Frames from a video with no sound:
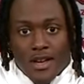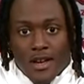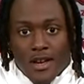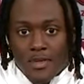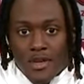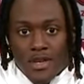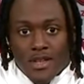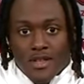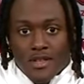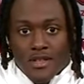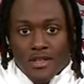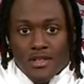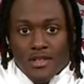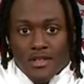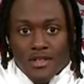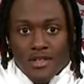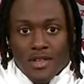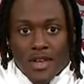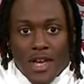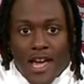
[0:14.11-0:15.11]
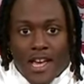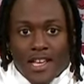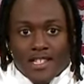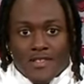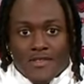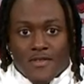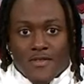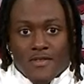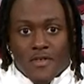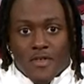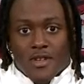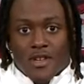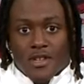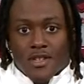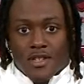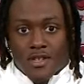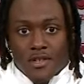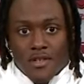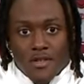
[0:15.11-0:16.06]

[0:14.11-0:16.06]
I mean, you're asking for it.